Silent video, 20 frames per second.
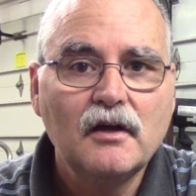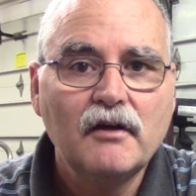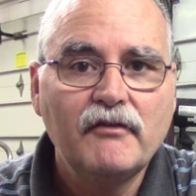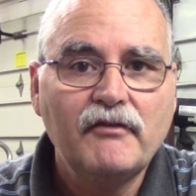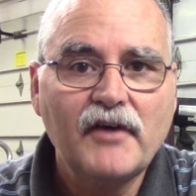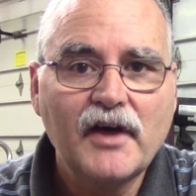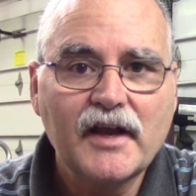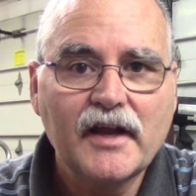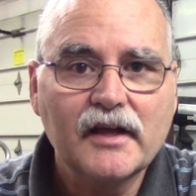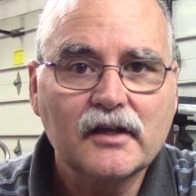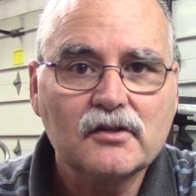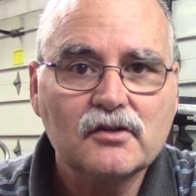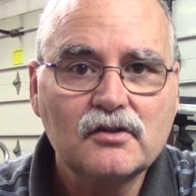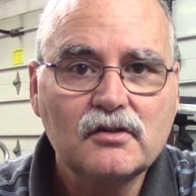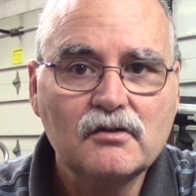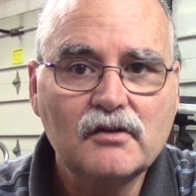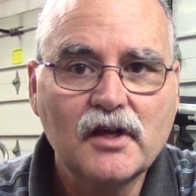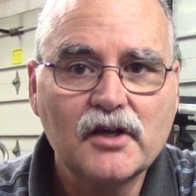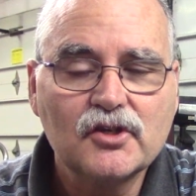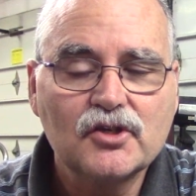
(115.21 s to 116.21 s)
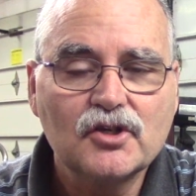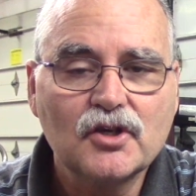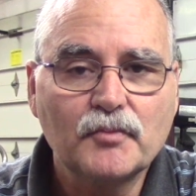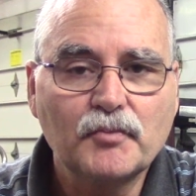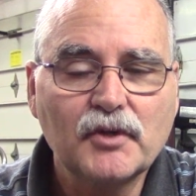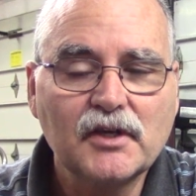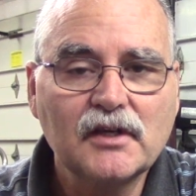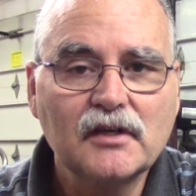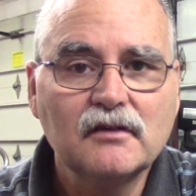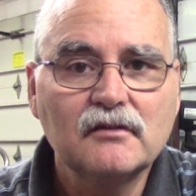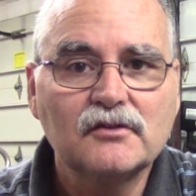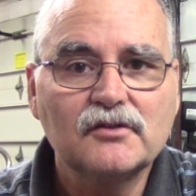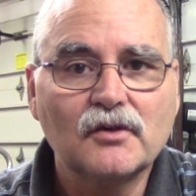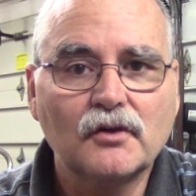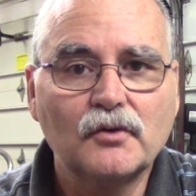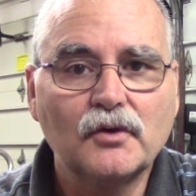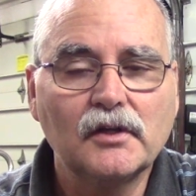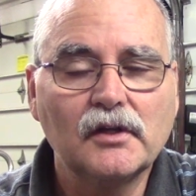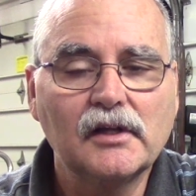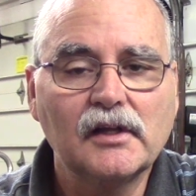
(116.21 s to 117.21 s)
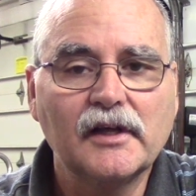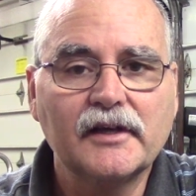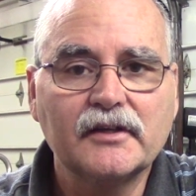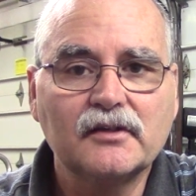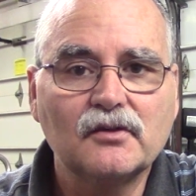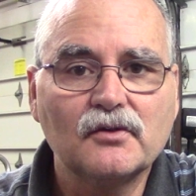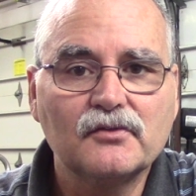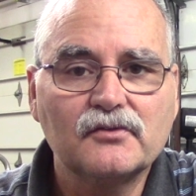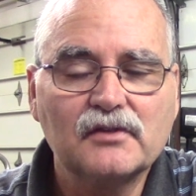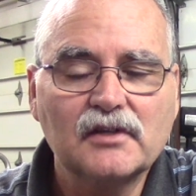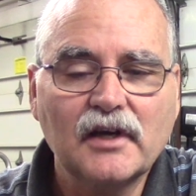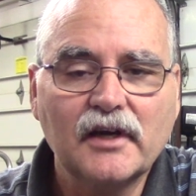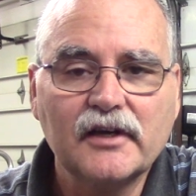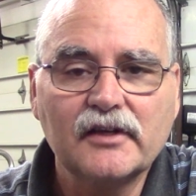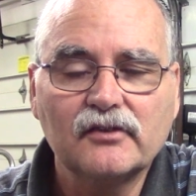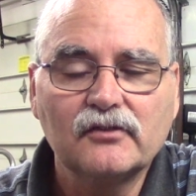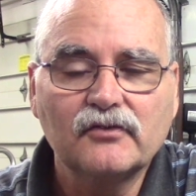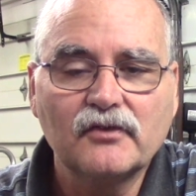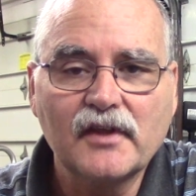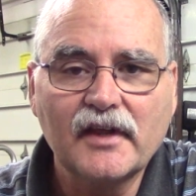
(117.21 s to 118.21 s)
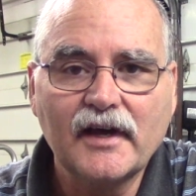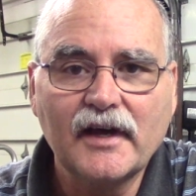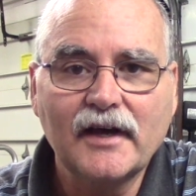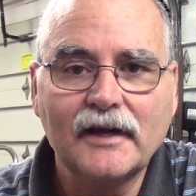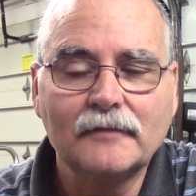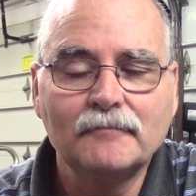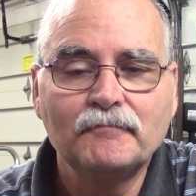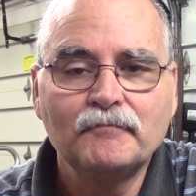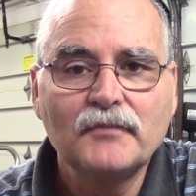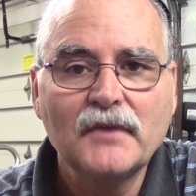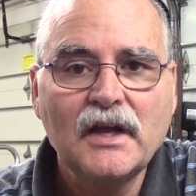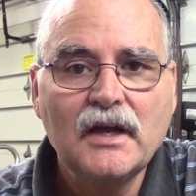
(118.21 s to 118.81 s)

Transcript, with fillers: FedEx 2-day shipping, so I really like those guys for that.